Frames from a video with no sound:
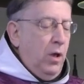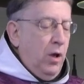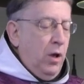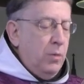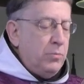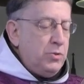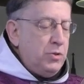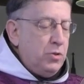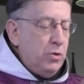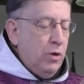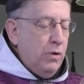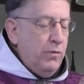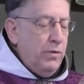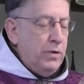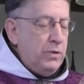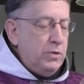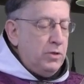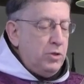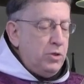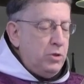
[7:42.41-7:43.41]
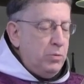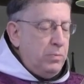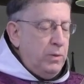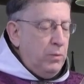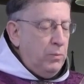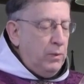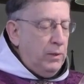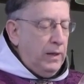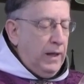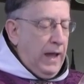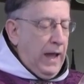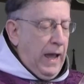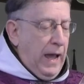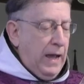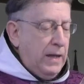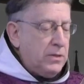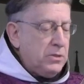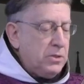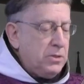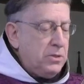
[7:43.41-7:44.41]
observance to be
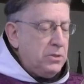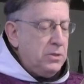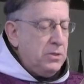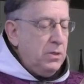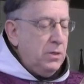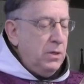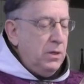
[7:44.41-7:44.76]
relaxed,